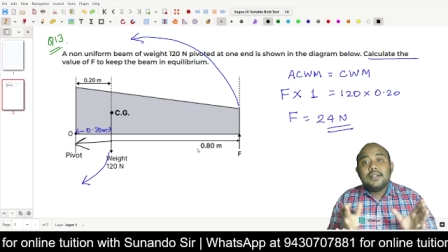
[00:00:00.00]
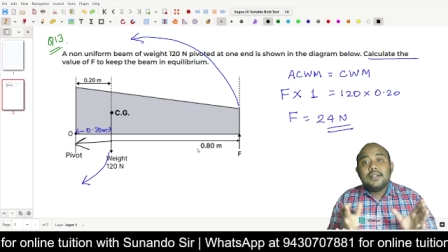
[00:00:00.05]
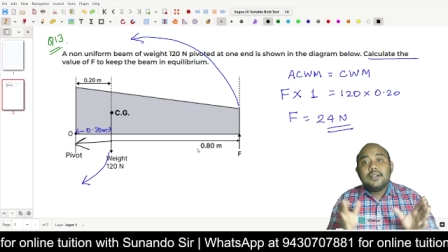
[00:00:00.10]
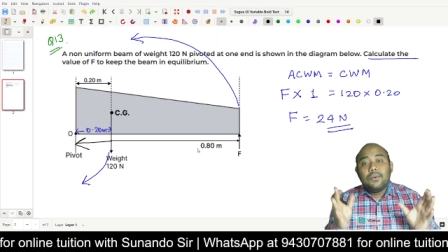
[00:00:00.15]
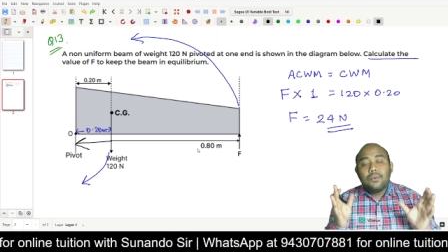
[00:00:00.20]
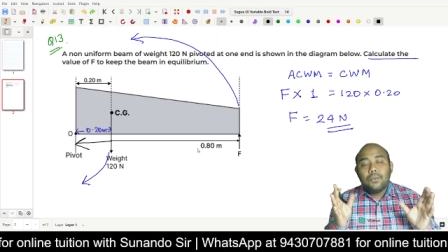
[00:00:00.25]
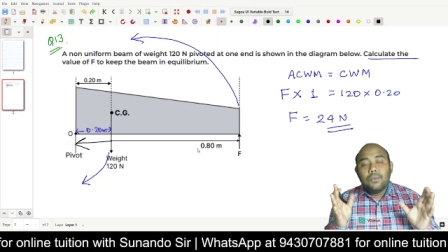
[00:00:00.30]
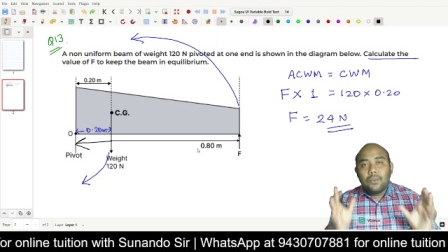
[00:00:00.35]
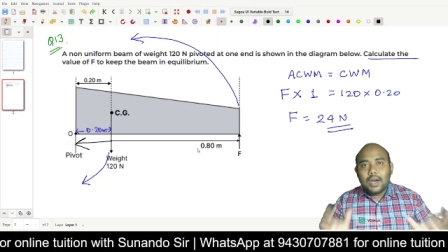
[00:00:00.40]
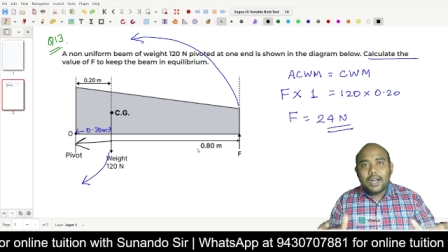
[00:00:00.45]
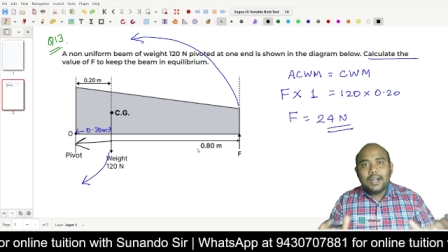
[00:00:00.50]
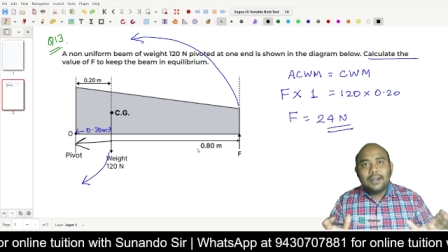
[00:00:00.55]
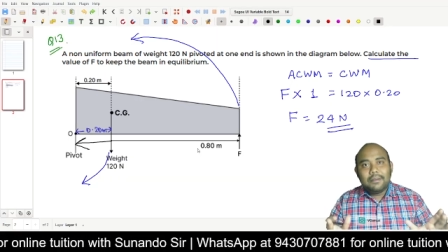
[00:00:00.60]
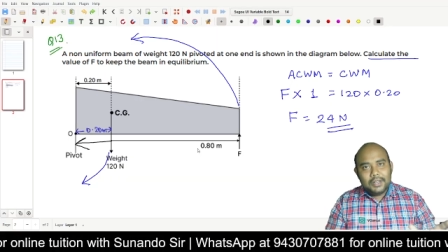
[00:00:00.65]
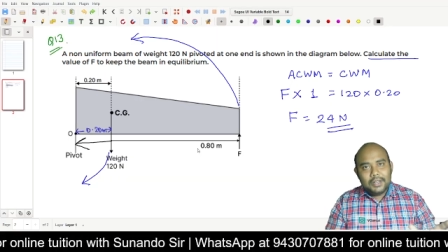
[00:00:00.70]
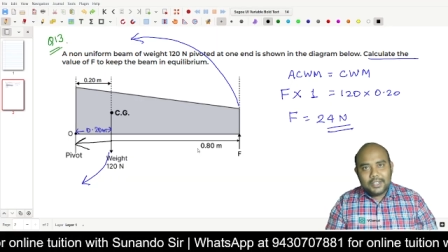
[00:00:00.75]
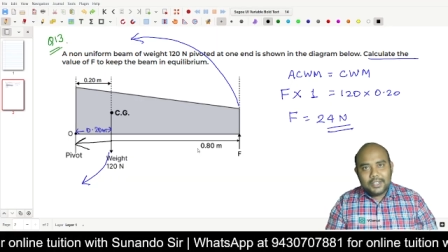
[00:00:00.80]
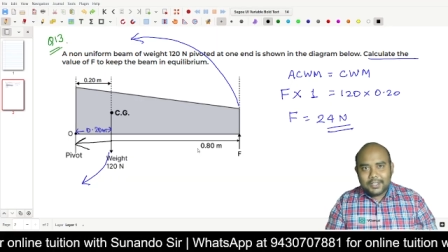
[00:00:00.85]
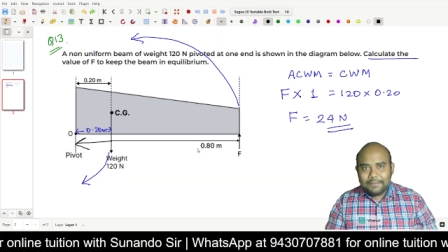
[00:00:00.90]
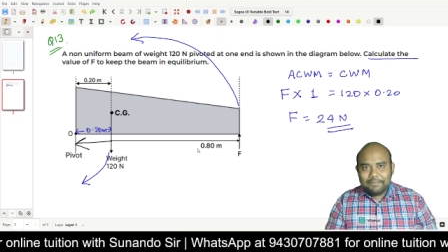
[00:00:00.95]
1
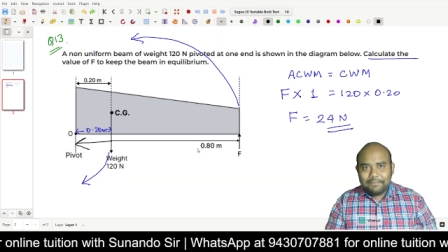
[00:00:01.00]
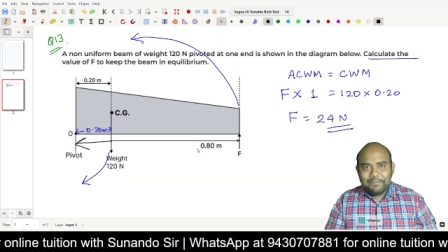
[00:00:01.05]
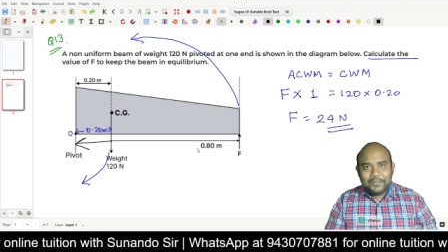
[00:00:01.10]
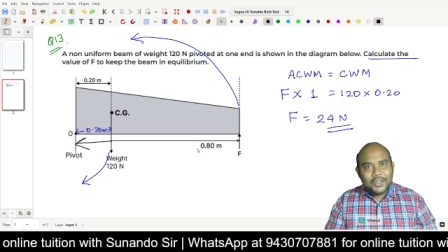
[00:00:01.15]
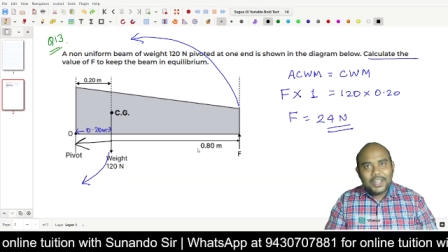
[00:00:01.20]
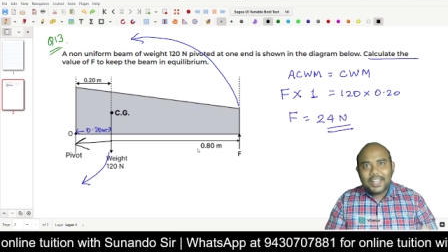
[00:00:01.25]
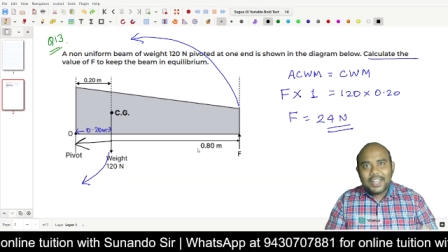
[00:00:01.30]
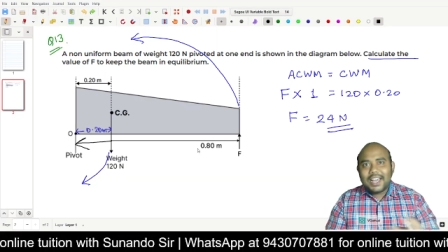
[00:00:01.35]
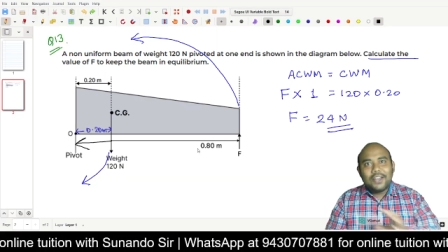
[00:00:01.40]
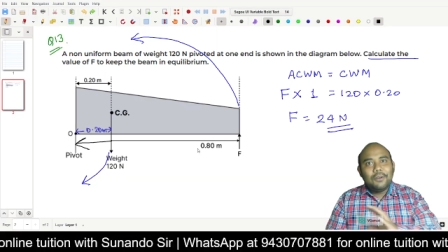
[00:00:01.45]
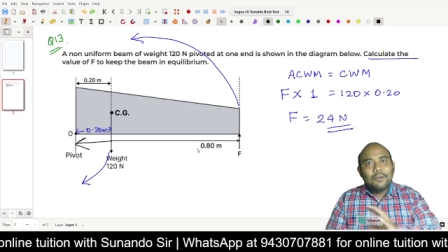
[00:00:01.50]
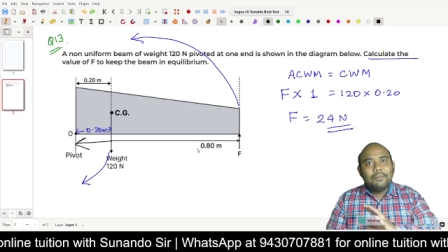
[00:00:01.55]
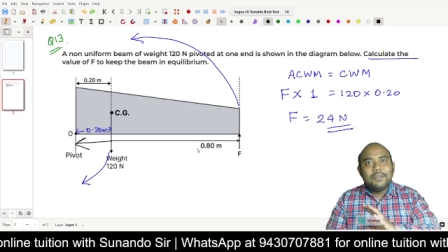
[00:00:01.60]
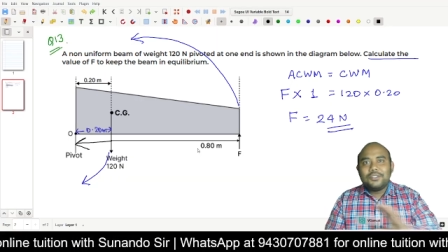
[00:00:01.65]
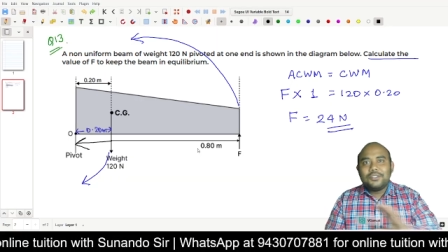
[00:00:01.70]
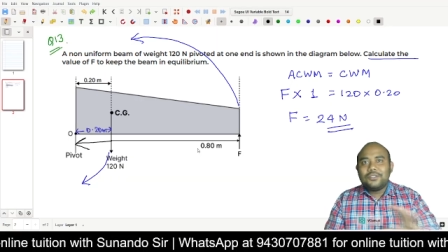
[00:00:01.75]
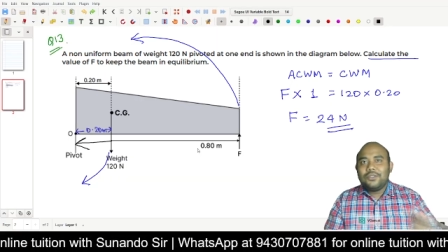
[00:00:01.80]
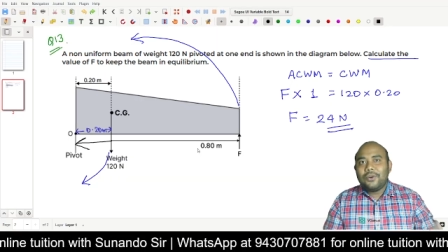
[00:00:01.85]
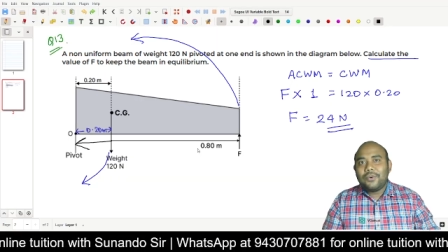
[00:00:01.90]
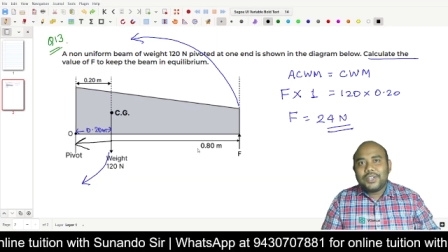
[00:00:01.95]
meter. Okay, I hope there is
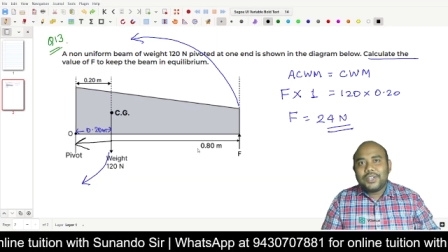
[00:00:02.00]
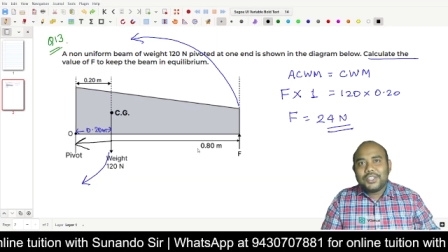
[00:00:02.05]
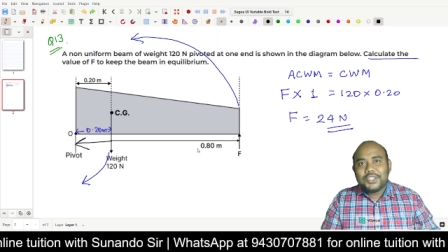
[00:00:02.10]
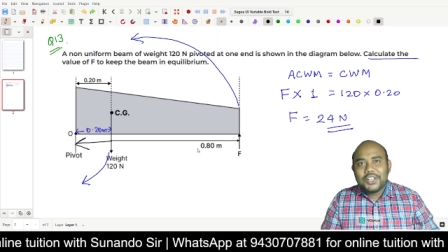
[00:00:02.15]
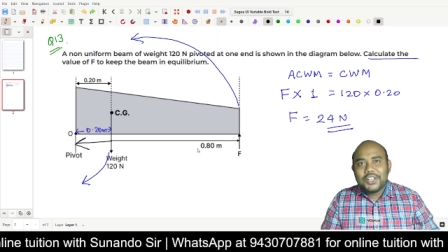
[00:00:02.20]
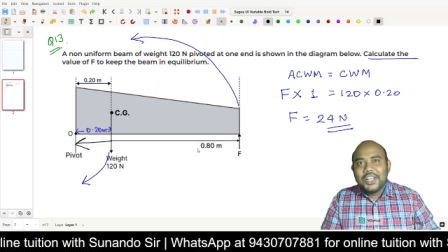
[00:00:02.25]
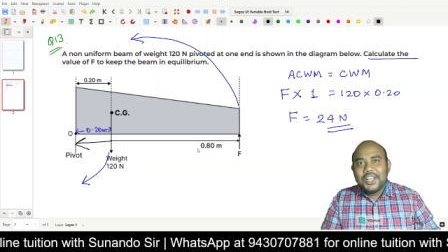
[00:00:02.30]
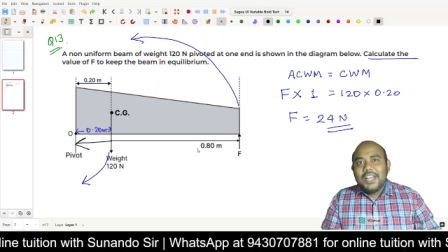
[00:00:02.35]
no question.